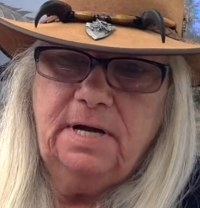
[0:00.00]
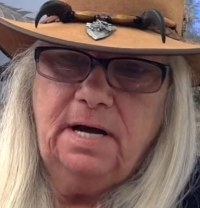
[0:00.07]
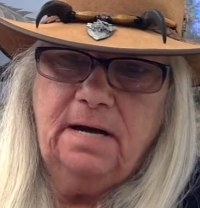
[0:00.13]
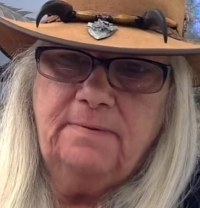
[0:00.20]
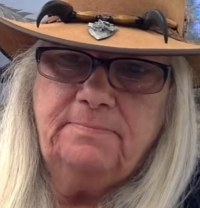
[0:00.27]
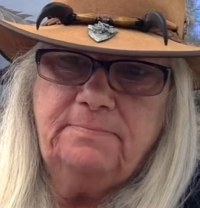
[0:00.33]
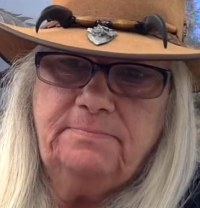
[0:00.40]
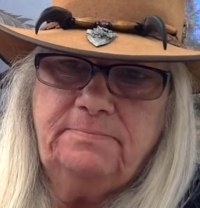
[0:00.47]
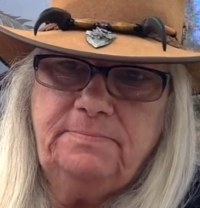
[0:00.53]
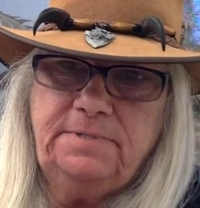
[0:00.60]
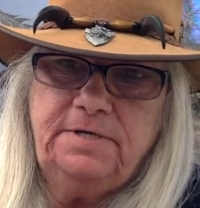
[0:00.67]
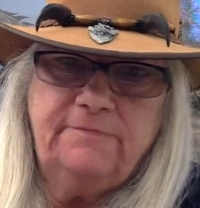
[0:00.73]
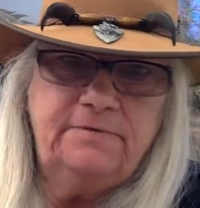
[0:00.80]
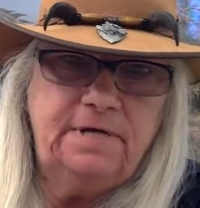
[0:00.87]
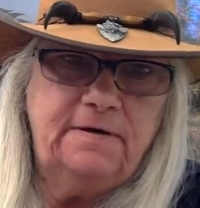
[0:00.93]
I'm
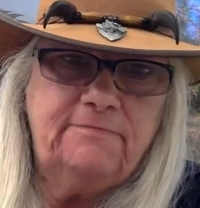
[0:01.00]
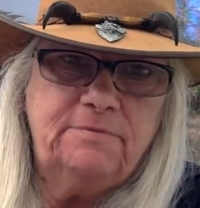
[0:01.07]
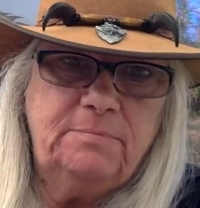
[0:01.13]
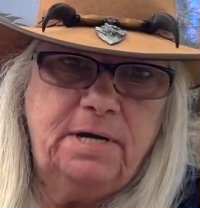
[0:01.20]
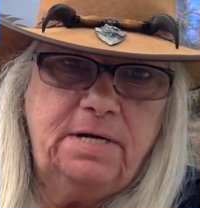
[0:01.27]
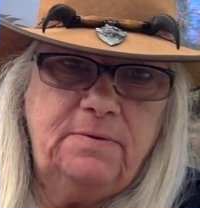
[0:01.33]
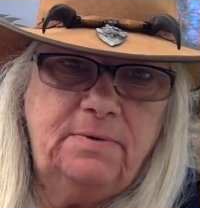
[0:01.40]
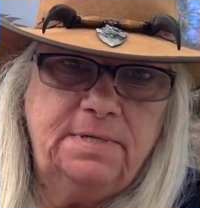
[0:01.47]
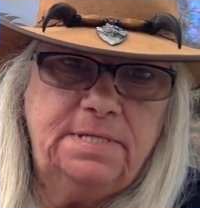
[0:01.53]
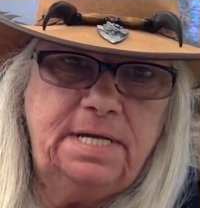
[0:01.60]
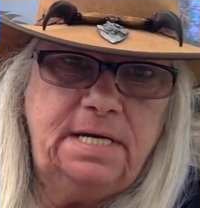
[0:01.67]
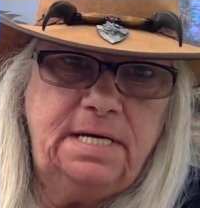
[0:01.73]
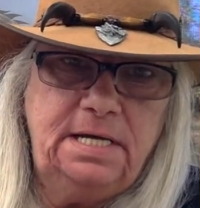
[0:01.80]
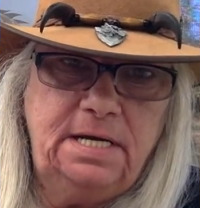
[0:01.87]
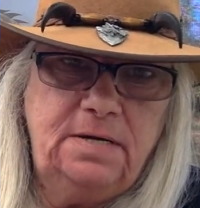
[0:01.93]
giving everybody what they
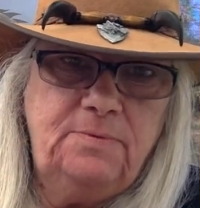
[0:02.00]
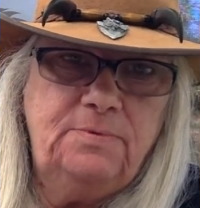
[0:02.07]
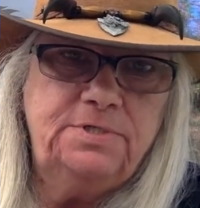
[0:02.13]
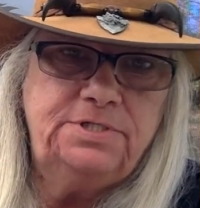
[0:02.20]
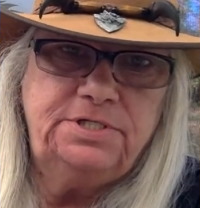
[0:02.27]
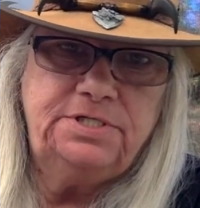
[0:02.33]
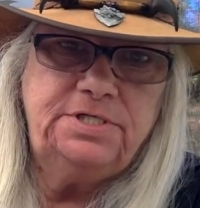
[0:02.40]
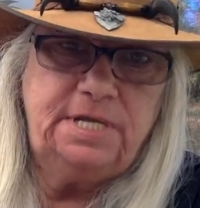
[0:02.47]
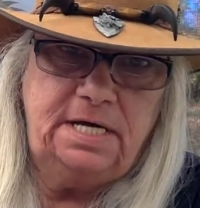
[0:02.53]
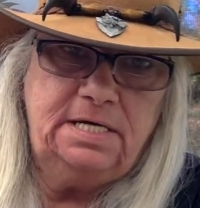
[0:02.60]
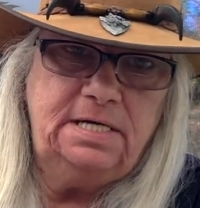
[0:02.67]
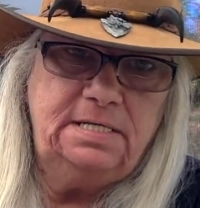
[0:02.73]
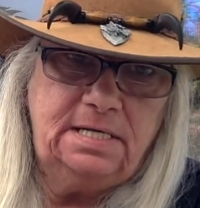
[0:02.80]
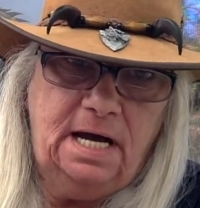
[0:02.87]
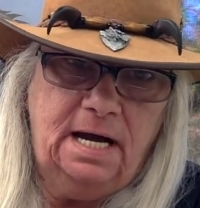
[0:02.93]
need, which is
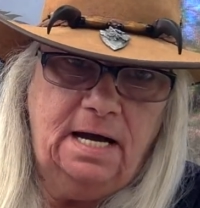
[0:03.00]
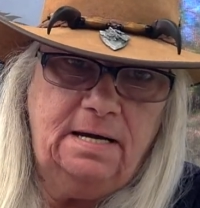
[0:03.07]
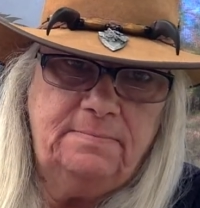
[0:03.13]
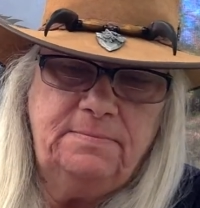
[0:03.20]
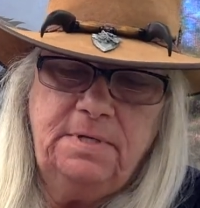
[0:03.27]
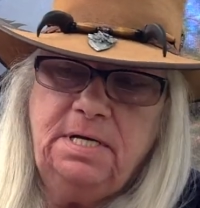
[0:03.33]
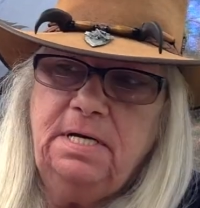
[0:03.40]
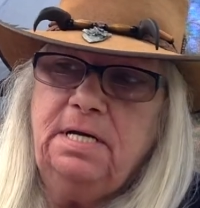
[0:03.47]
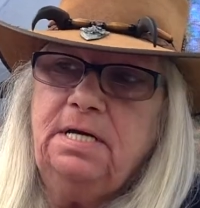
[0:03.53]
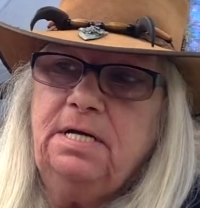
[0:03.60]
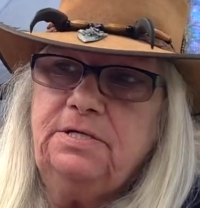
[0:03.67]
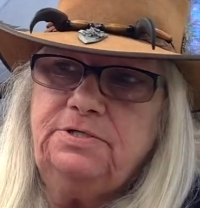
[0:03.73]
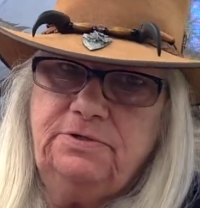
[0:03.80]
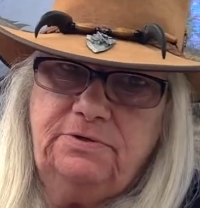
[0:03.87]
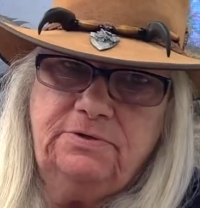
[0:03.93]
taking time
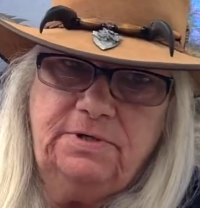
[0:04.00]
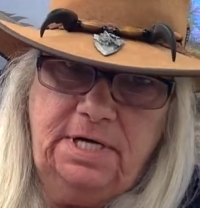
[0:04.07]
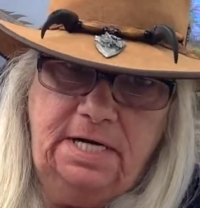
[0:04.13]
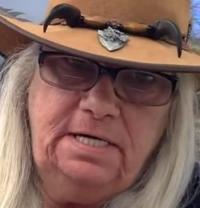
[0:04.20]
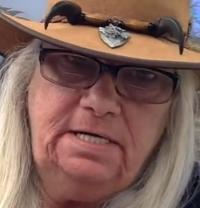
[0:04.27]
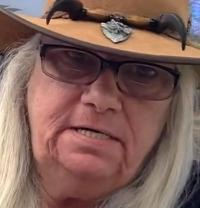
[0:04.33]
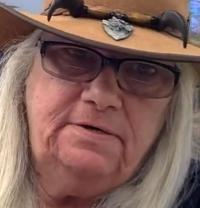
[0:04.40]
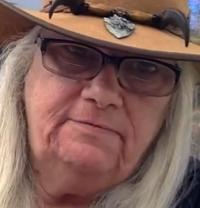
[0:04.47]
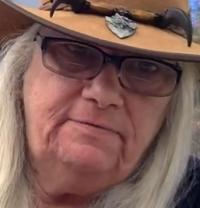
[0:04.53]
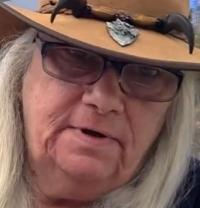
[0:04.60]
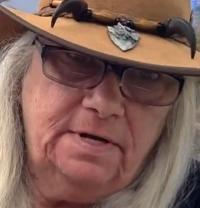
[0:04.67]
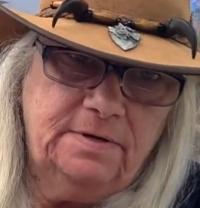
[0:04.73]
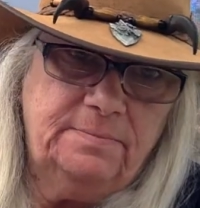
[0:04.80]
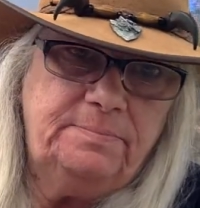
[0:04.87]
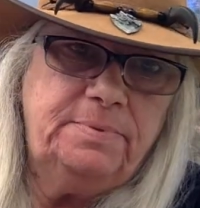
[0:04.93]
to create and
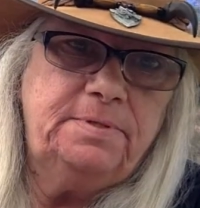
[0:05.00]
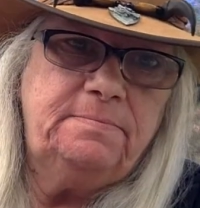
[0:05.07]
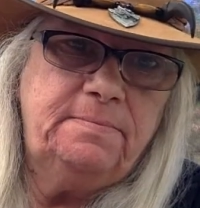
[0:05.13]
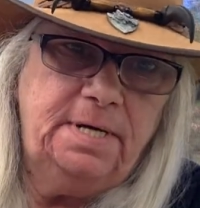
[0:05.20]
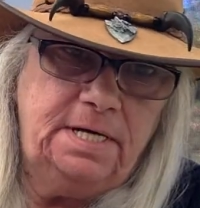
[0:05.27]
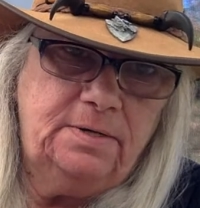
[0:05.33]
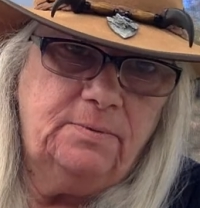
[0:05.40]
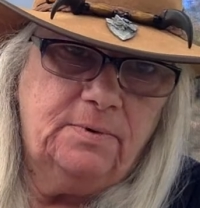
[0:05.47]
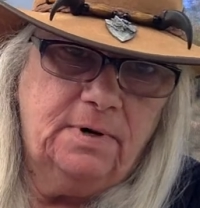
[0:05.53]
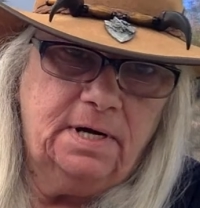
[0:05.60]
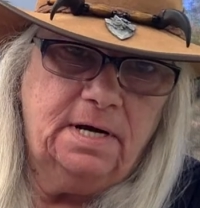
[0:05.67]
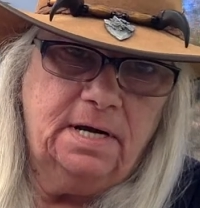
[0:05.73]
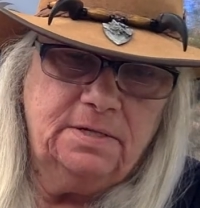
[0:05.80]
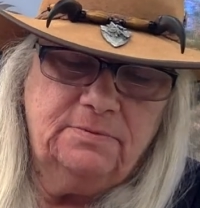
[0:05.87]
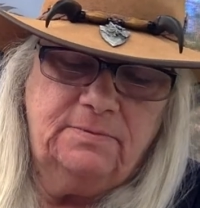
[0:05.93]
develop and make it work
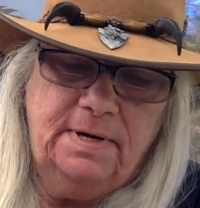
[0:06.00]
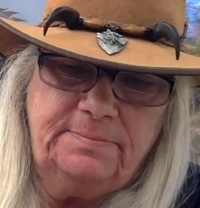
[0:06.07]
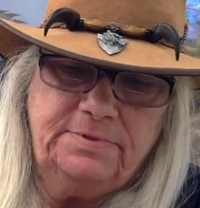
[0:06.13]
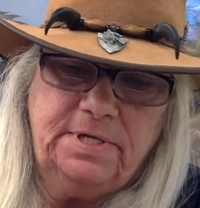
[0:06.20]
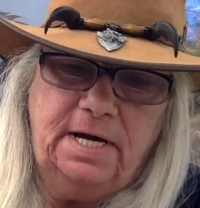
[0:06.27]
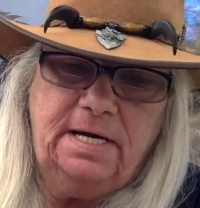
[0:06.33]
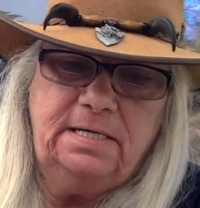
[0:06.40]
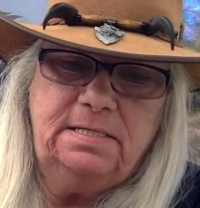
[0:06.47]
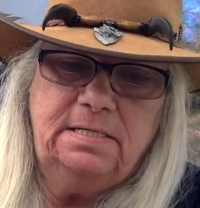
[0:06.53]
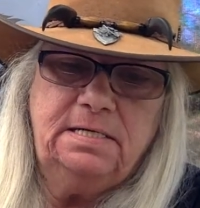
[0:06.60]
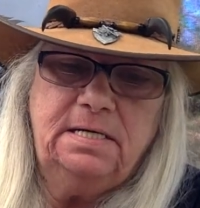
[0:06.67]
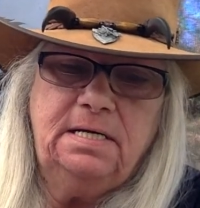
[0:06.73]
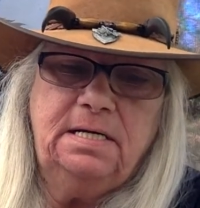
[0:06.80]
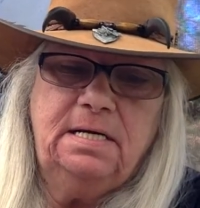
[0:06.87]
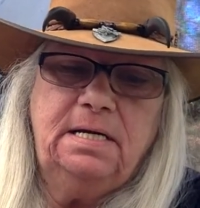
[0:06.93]
on the website.
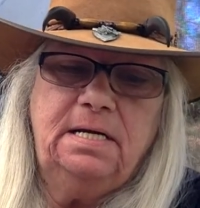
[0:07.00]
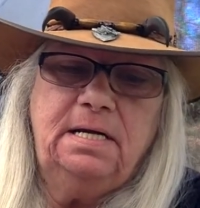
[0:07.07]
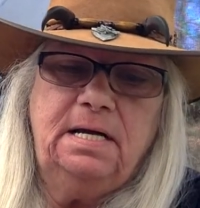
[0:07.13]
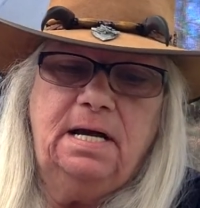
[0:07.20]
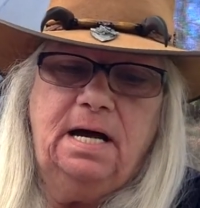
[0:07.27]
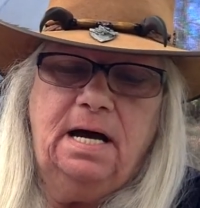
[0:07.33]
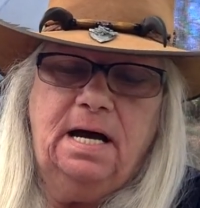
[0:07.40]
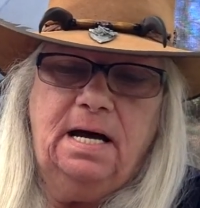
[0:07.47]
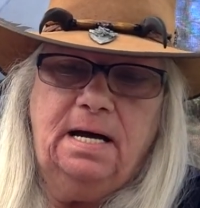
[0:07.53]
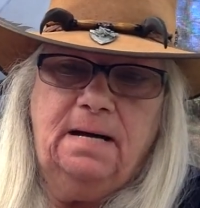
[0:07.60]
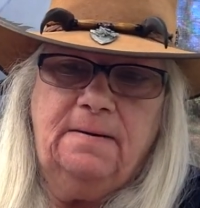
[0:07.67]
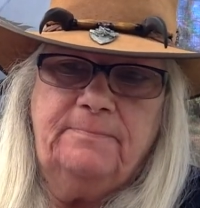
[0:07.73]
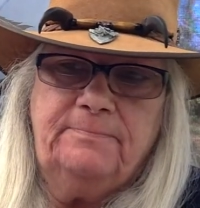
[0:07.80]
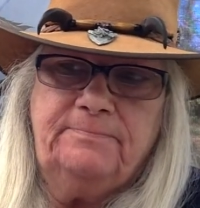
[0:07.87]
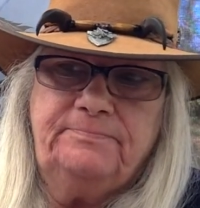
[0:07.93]

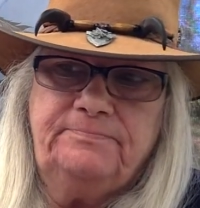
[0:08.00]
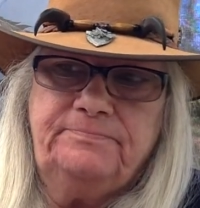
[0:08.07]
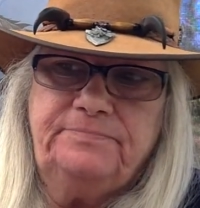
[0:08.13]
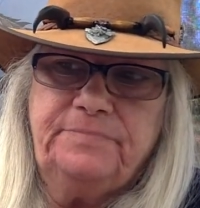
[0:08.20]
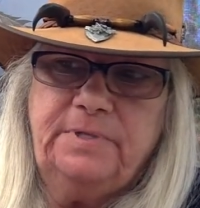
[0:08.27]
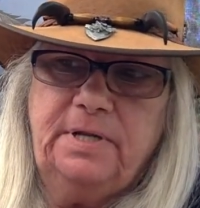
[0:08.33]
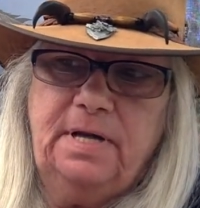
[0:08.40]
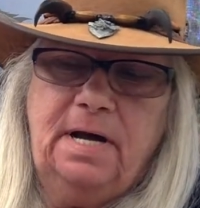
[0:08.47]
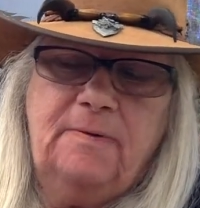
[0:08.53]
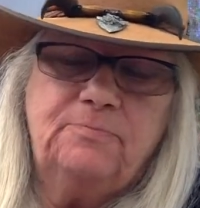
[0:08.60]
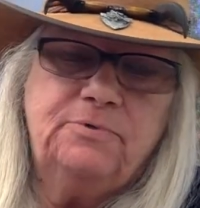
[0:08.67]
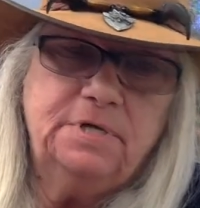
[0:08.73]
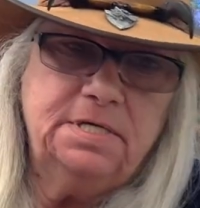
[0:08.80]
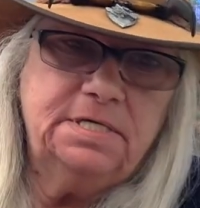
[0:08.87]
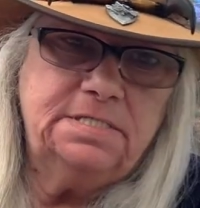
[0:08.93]
I'm
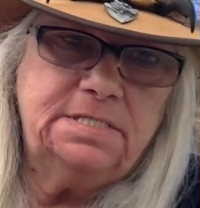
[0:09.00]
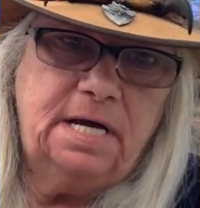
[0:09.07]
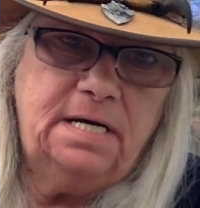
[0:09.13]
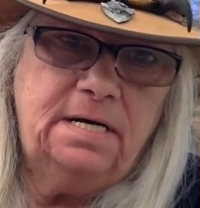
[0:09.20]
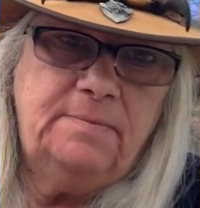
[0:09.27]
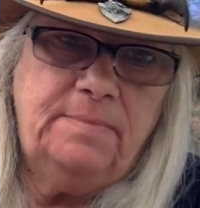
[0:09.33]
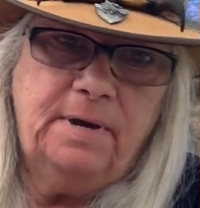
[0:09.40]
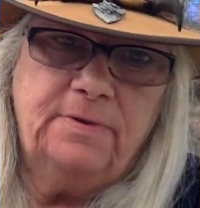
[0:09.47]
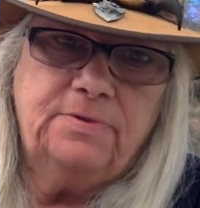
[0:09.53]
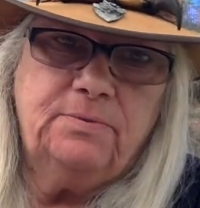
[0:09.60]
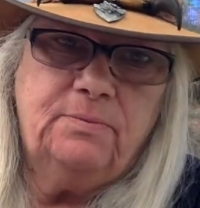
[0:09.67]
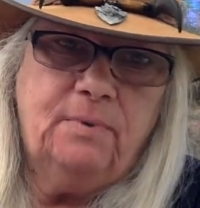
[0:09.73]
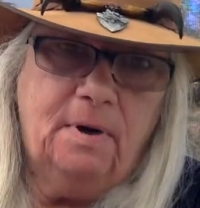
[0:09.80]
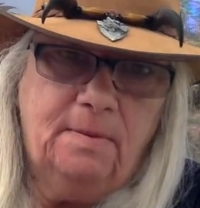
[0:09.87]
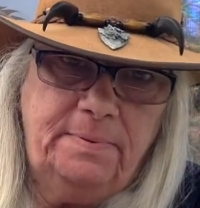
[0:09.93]
real excited about the
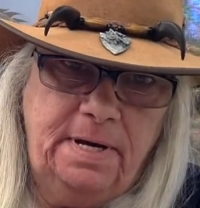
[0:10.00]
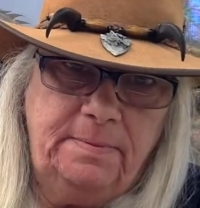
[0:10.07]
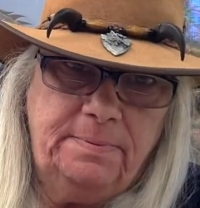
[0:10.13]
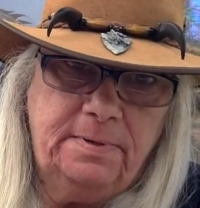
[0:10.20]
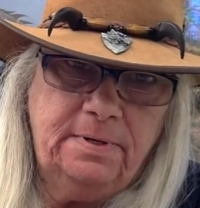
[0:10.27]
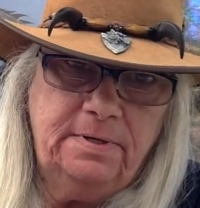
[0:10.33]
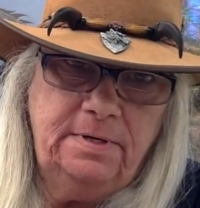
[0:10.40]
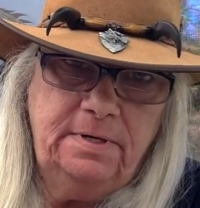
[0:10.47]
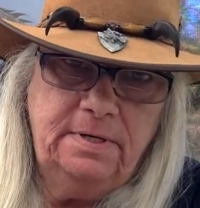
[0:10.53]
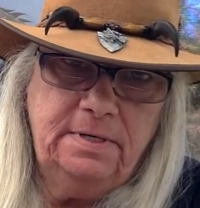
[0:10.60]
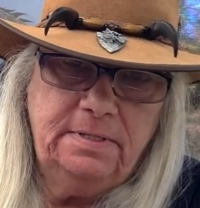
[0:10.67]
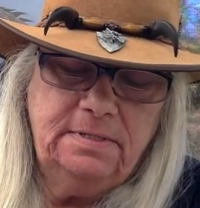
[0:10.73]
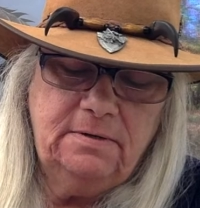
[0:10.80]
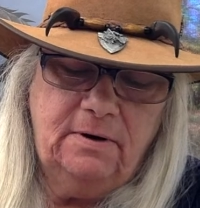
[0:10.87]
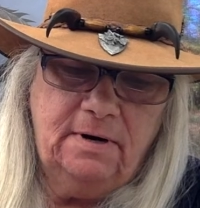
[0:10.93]
wallpaper
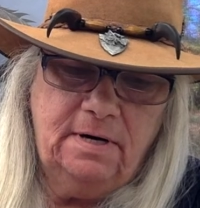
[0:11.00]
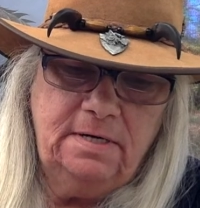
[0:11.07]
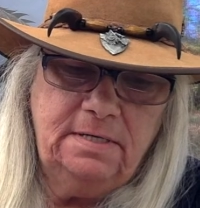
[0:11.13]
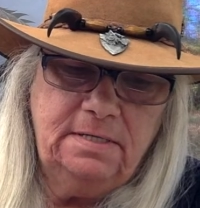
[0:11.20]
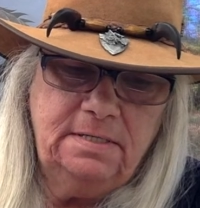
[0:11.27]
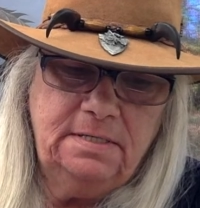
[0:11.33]
art.